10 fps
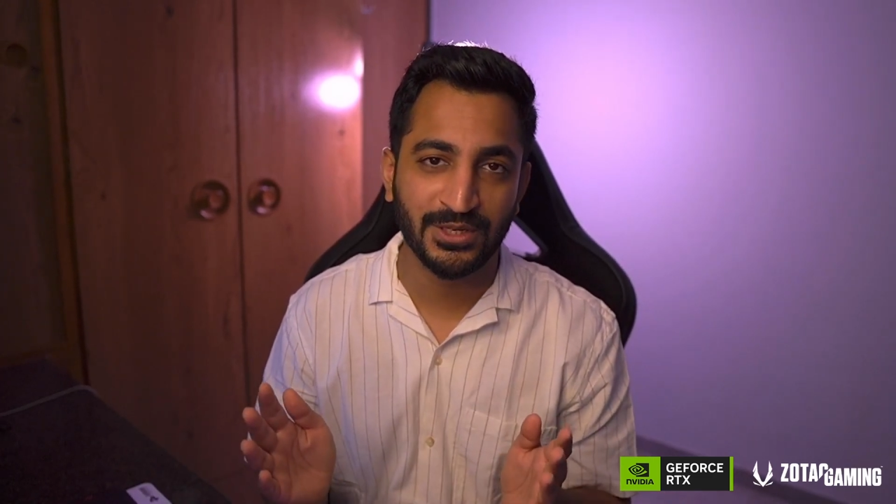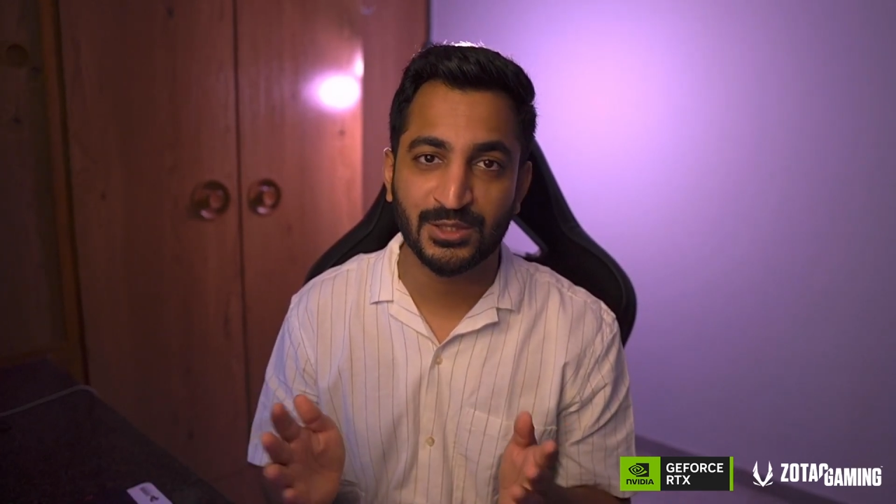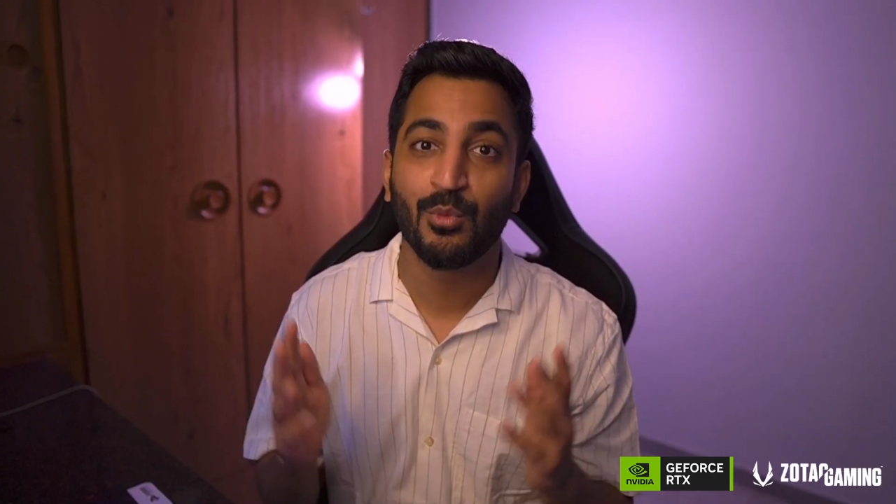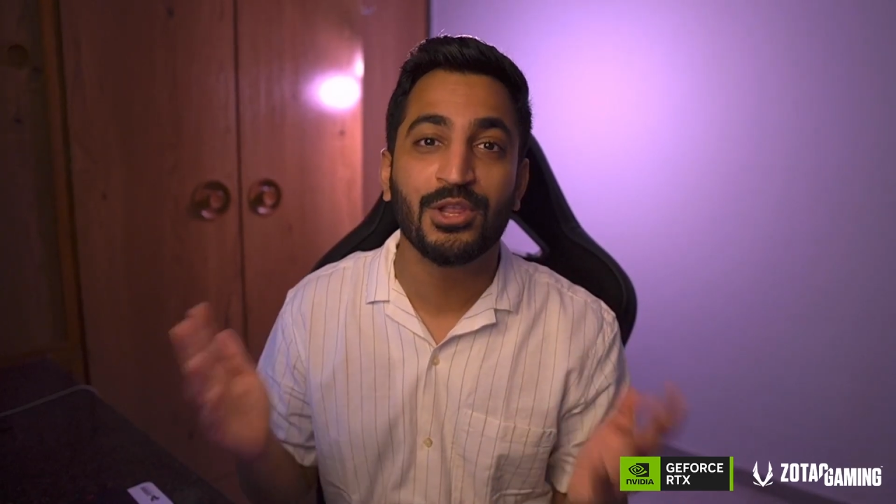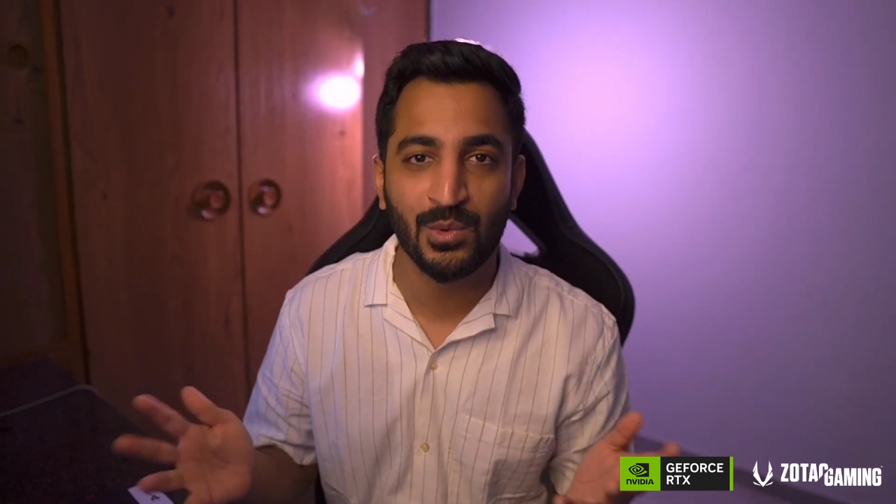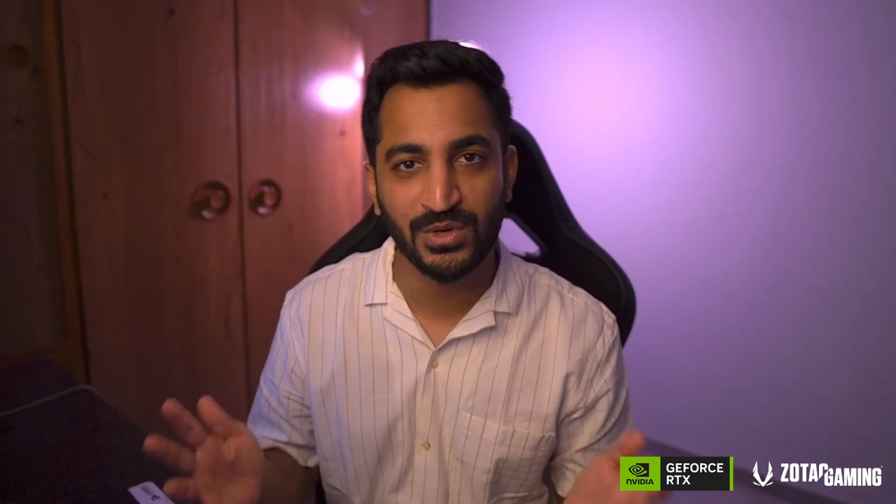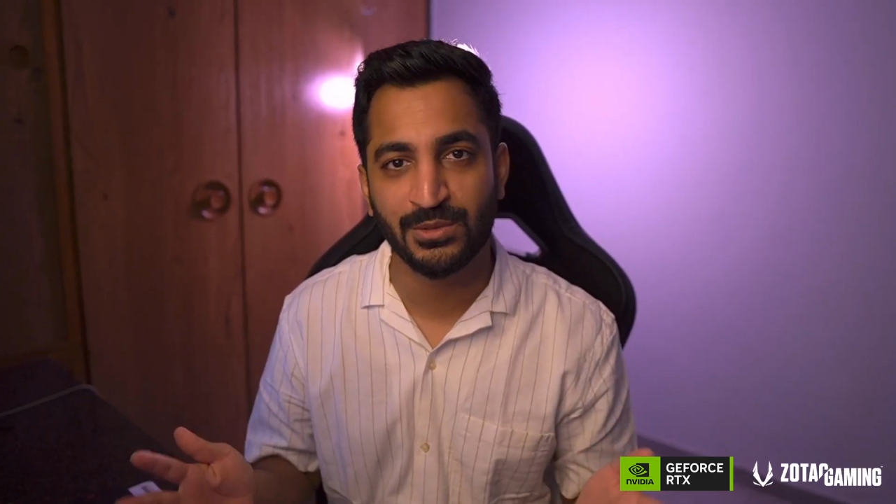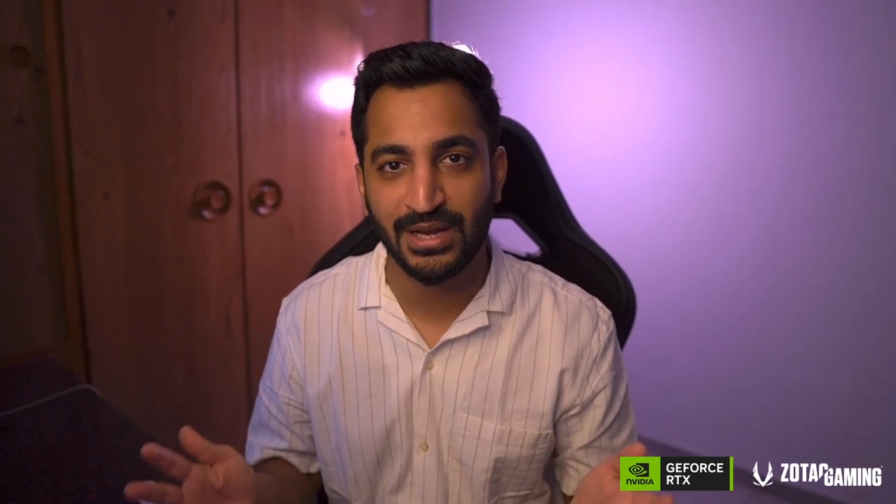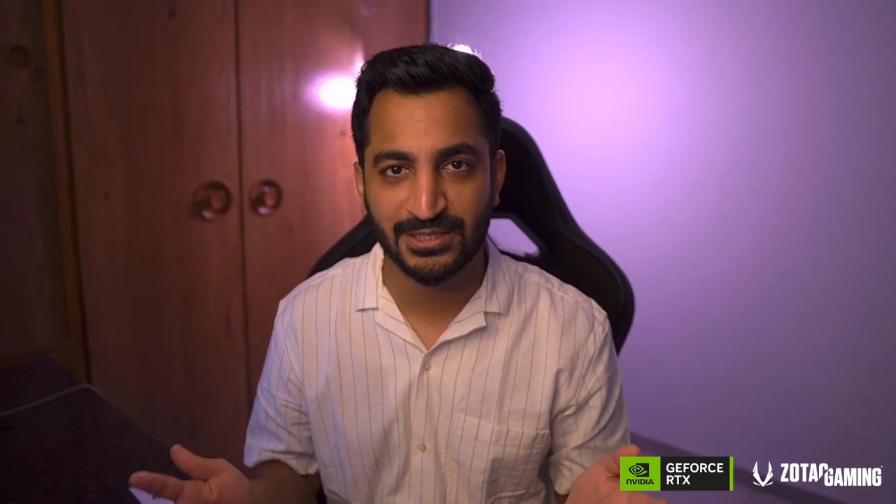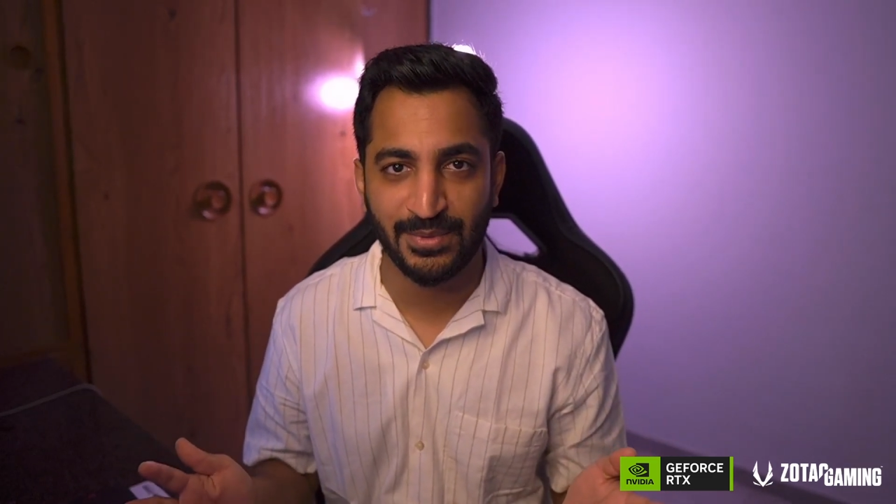It's more than
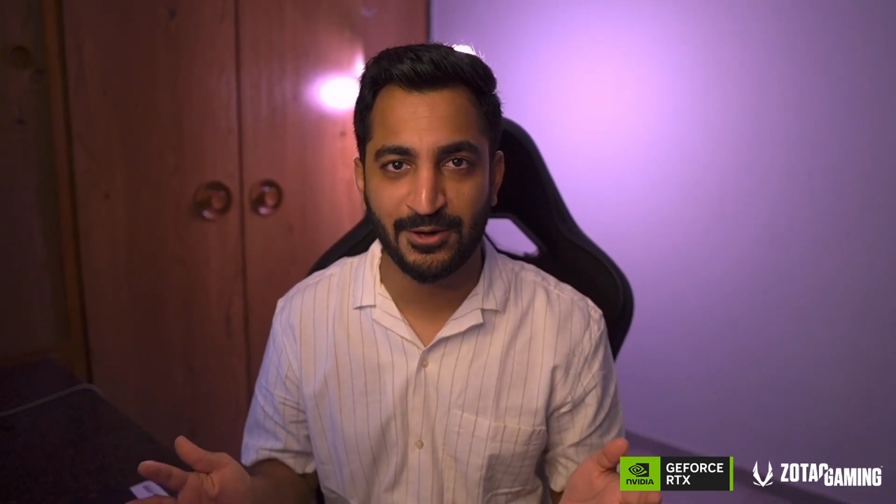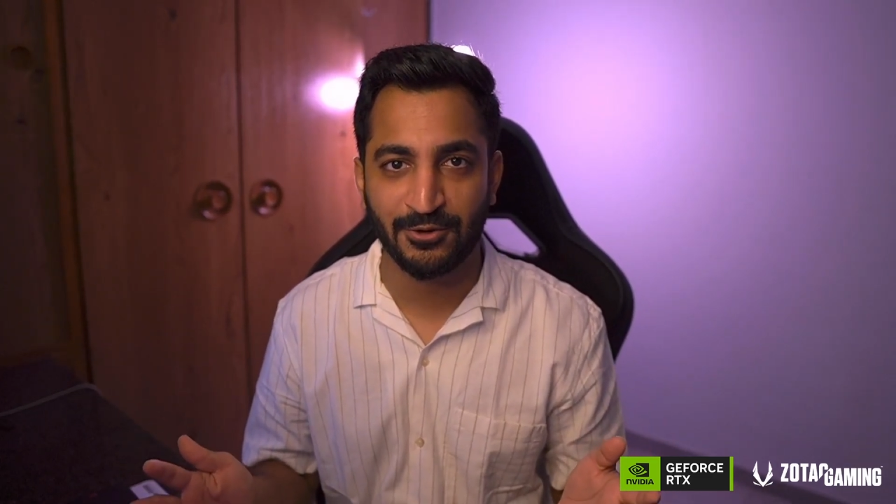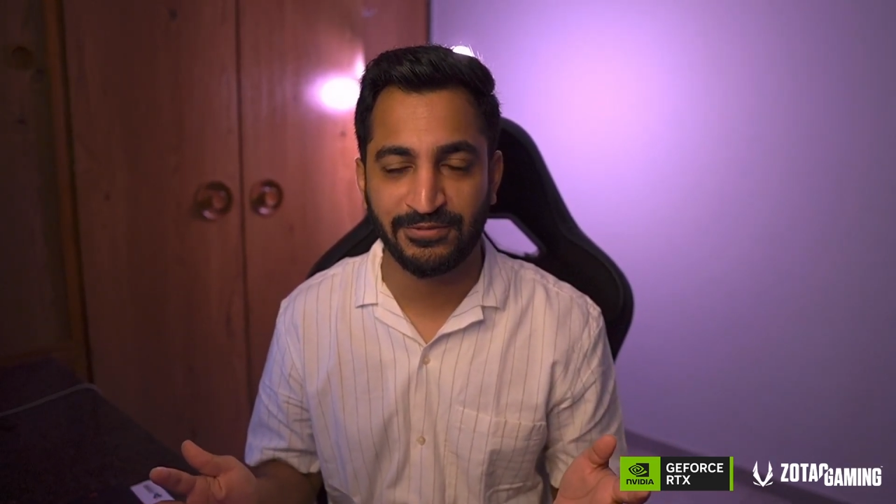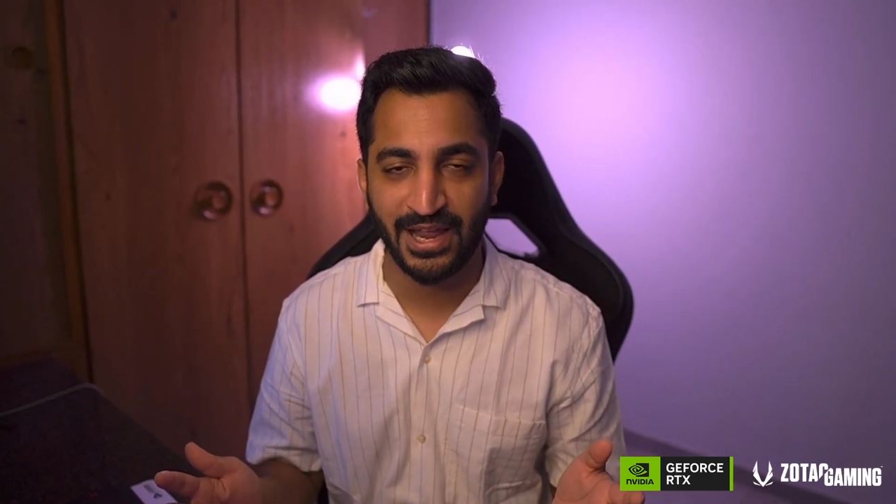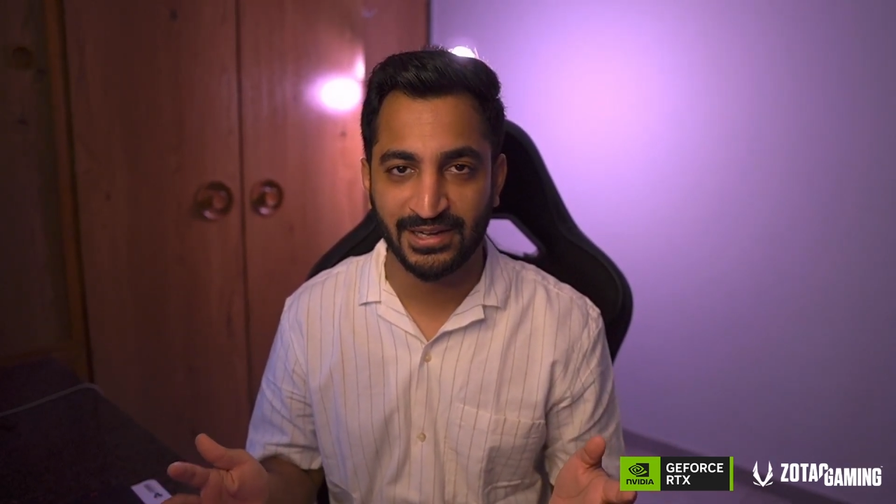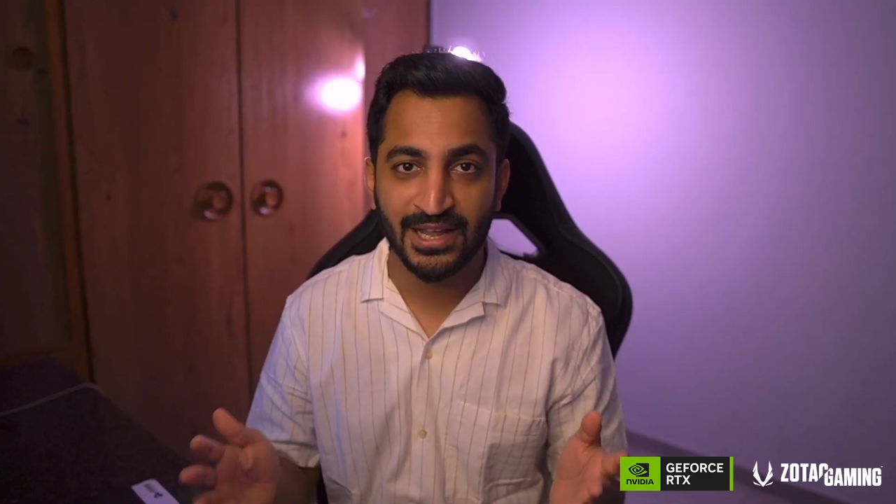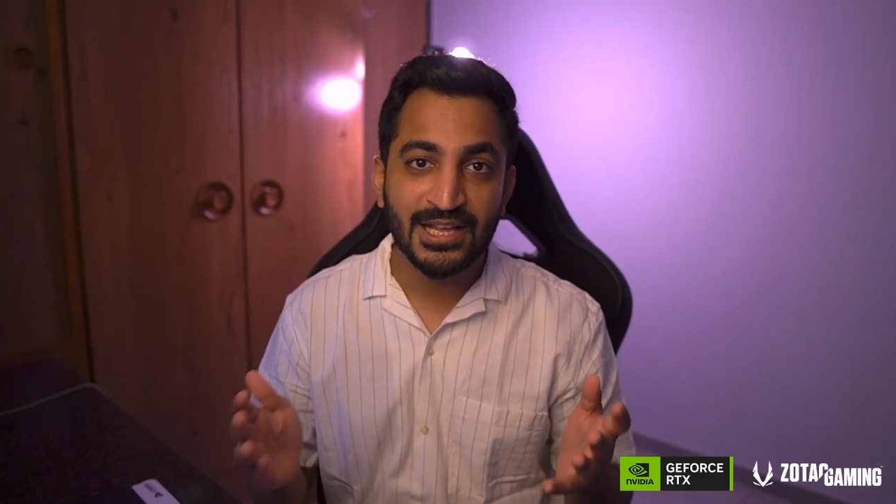visible, as a matter of fact.